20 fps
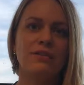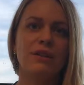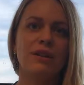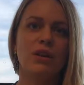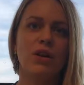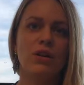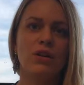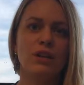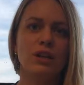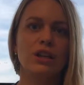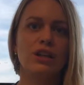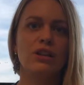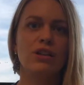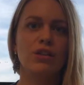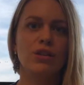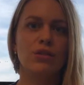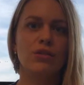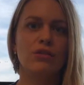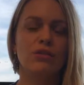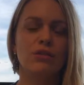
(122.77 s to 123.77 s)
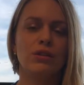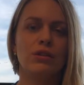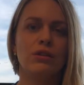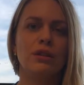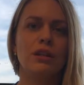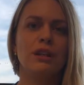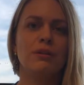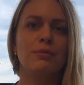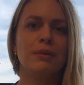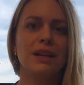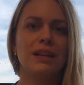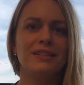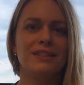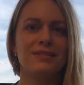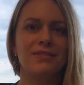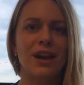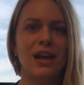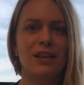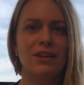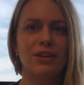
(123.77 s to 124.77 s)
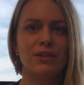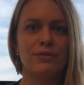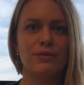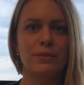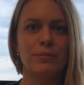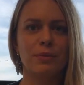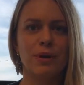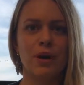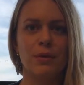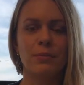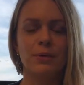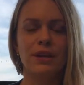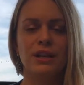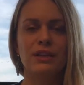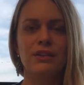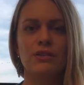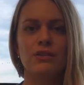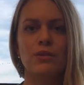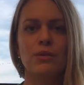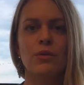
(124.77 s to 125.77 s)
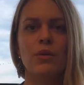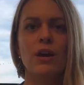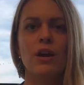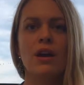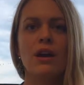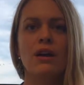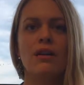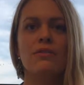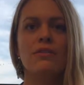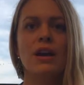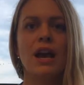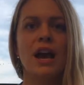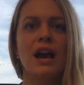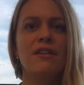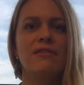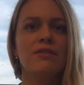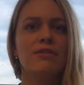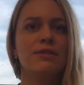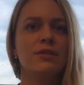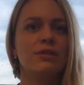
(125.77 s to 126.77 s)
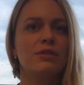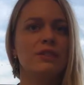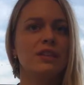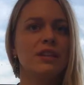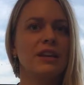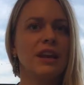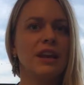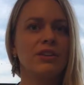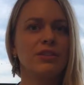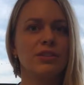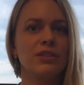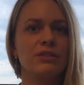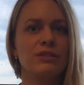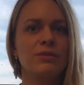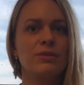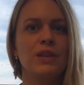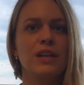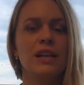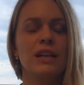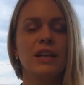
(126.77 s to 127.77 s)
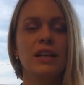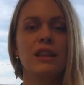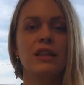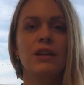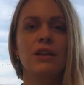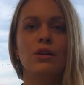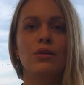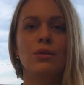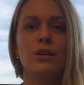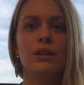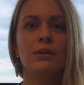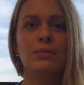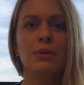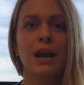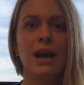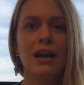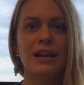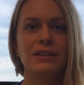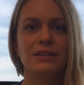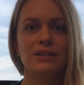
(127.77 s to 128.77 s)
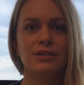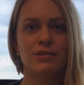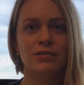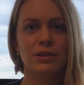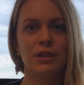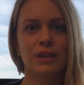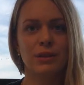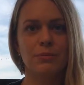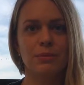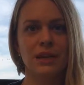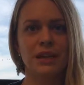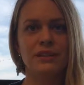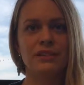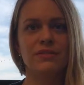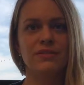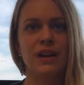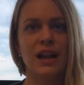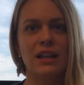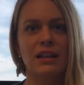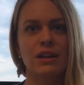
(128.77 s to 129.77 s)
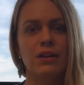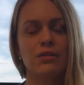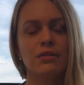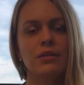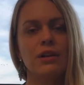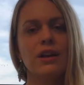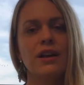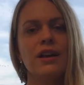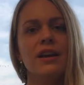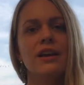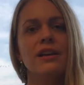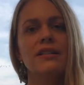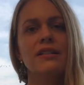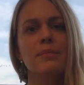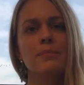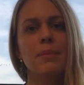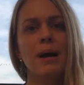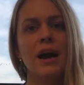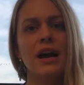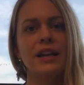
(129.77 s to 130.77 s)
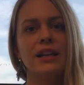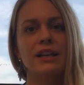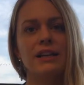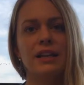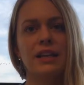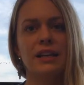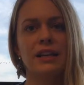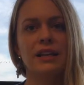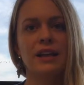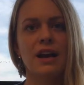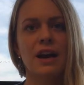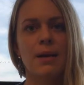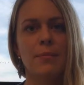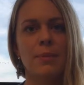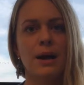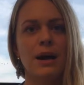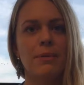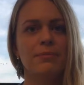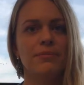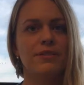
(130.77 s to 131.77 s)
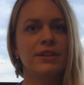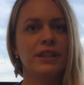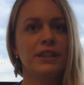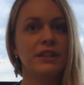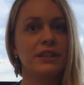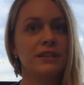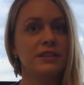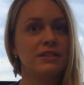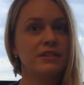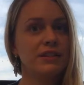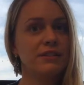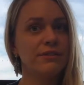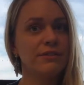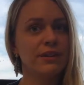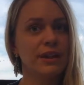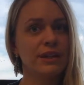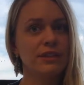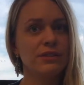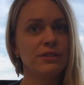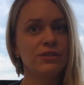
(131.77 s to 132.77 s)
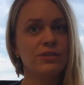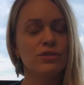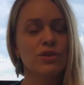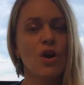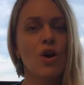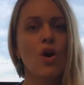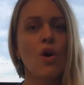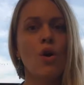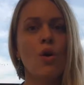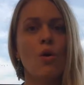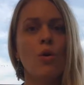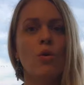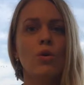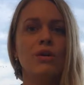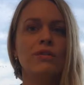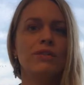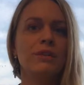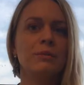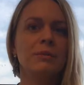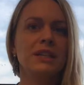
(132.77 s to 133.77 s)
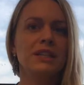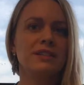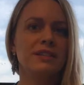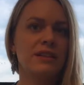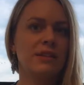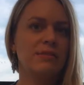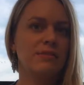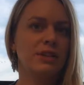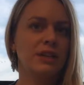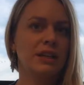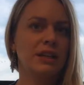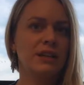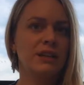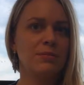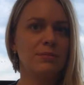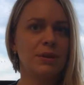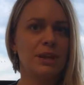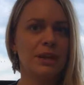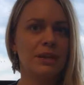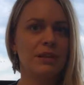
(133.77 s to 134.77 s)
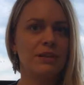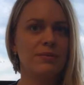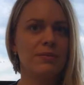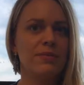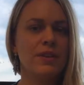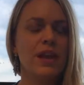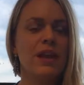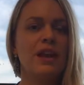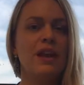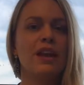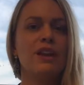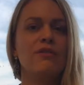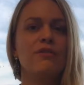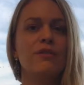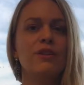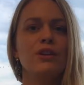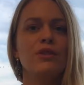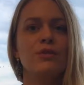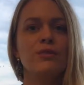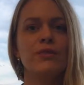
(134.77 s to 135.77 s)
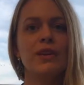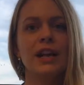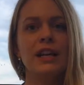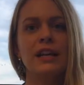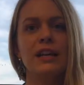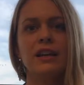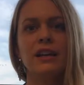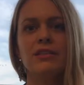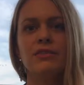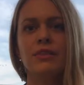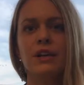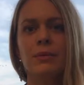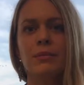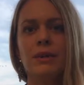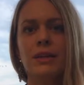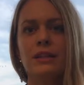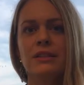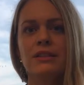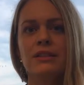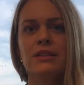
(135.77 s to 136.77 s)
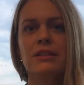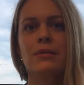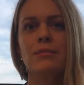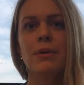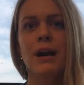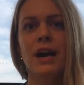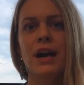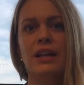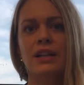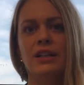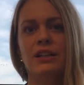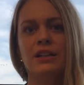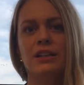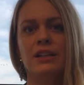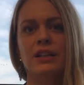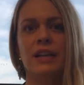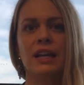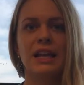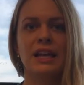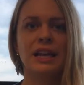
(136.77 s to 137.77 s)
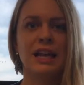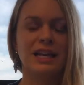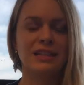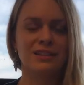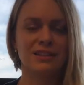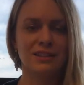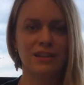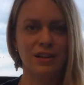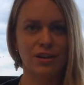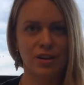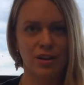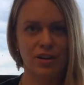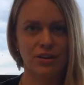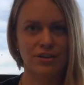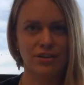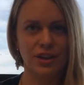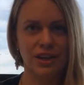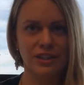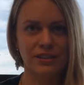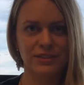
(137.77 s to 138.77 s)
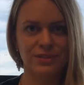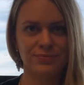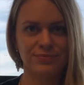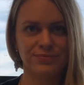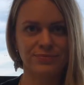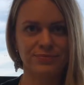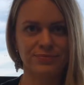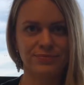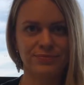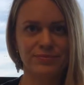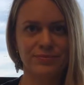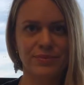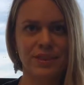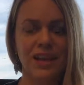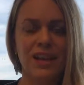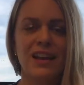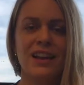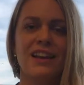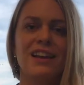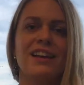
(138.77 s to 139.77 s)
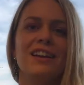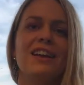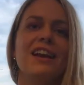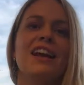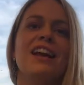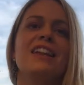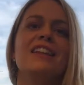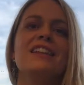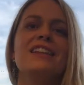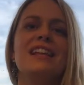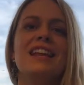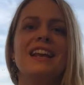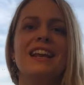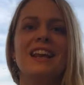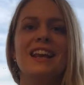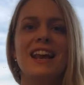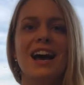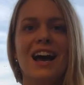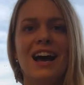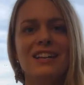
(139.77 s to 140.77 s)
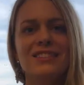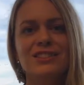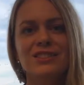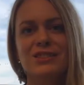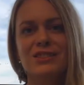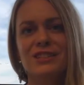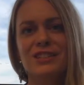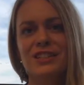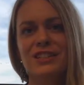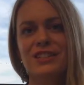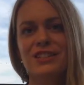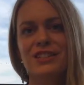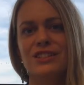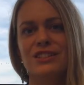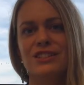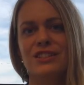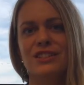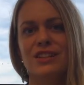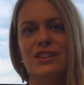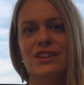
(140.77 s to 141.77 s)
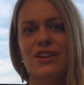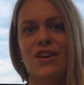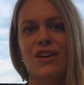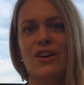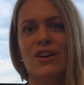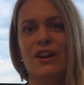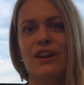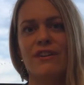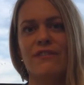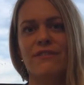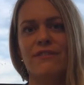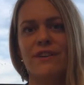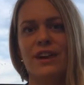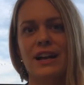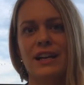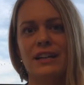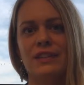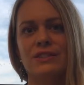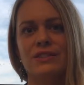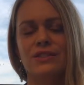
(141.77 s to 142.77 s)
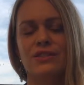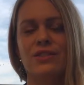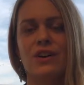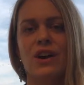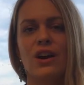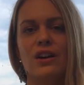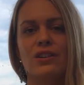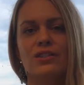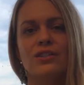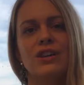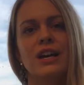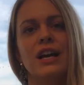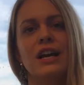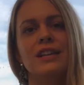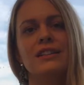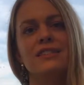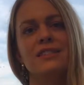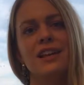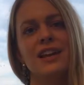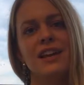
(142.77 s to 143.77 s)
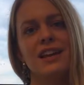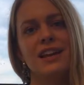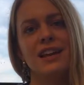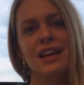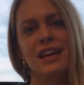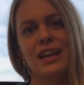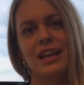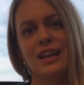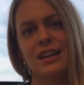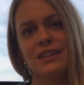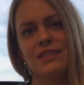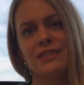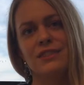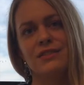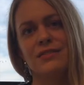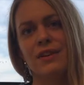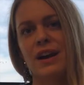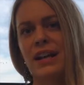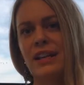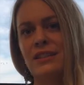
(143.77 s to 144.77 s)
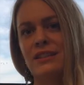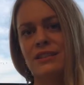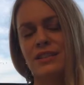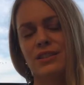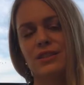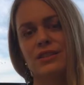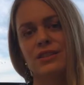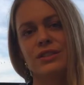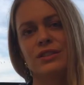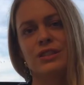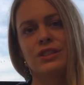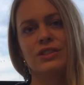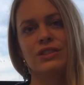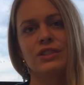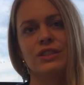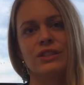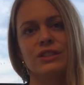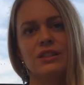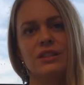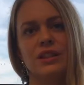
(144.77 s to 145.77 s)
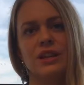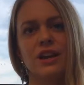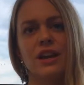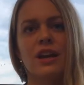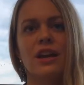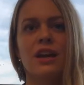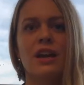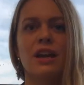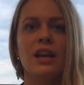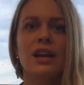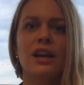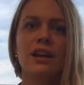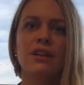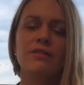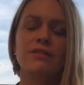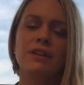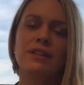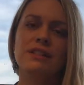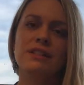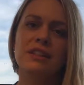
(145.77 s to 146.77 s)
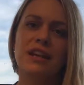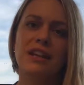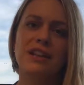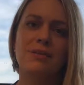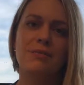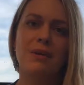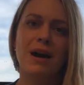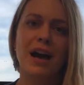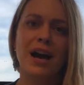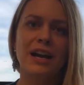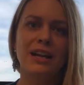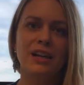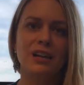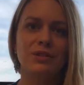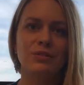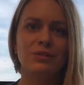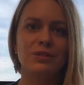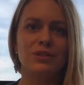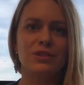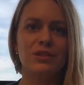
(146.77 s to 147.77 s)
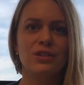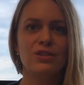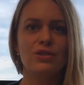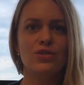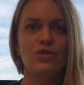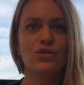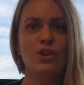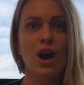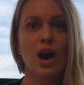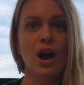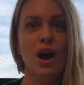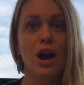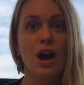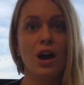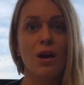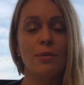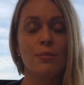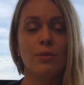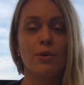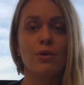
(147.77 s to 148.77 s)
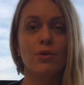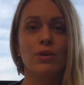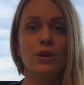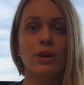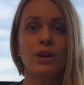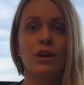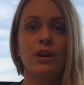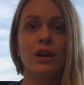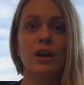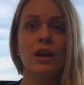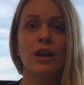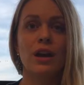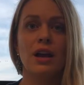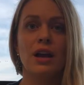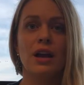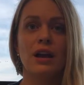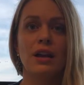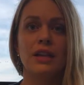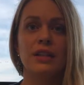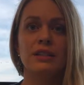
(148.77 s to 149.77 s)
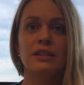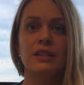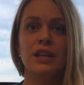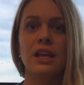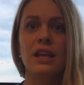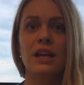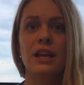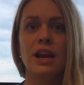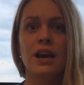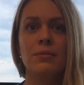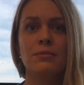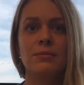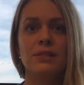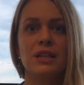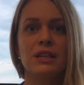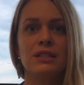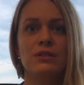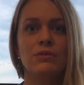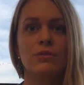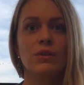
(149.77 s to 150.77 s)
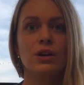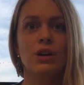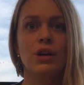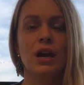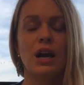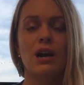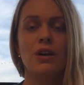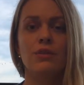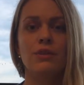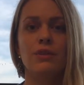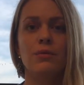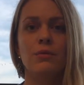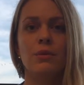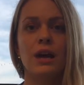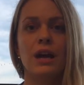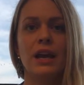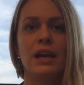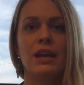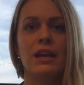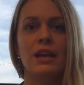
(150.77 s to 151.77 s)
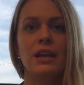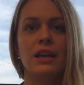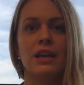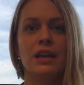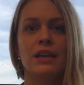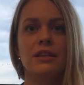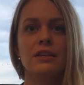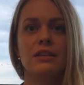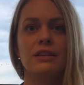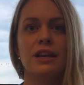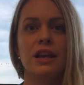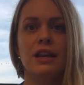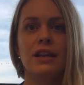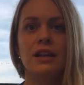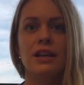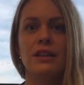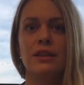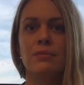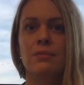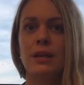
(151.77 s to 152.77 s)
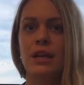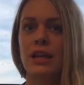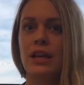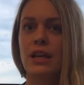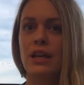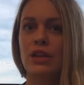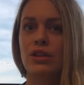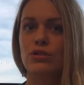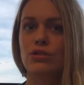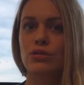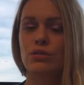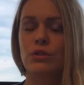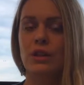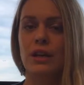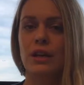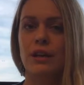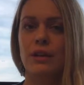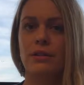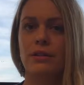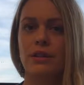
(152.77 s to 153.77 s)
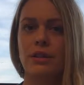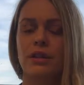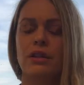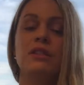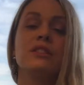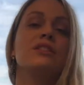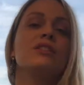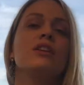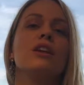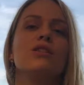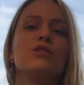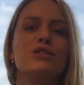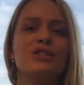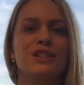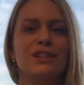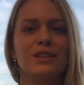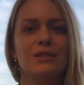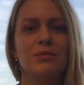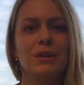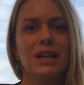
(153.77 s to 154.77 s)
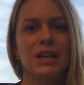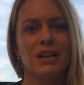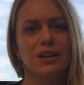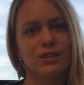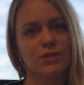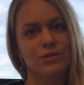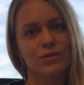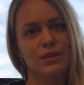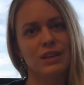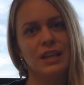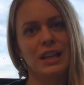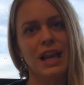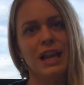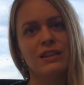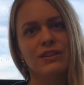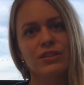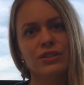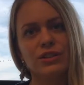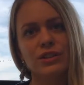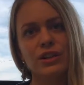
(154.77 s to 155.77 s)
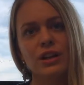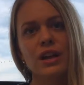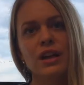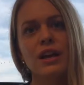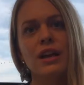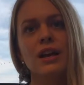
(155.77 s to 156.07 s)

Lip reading: will only loan on the appraised value of the property. So we have a few scenarios. We can either lower the price to the appraised value, the buyer can come up with the difference, or we meet somewhere in the middle. If we don't find an agreement, the buyer can cancel the contract. And the last contingency on a financed contract is the financing contingency. If, let's say, the buyer loses his job, or his income doesn't work out the way he said in the beginning he disclosed in the beginning to the lender,